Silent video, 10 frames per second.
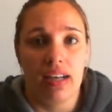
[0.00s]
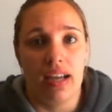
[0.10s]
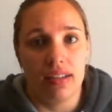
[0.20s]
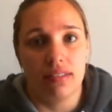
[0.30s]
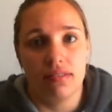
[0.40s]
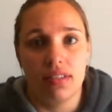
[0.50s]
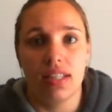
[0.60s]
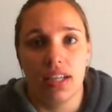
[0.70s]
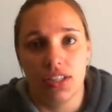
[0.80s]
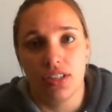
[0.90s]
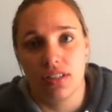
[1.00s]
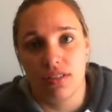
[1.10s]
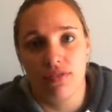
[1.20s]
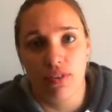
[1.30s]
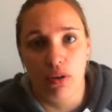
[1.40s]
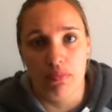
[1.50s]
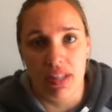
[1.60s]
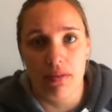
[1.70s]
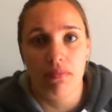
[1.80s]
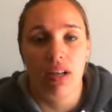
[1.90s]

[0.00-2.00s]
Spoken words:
like sections from them.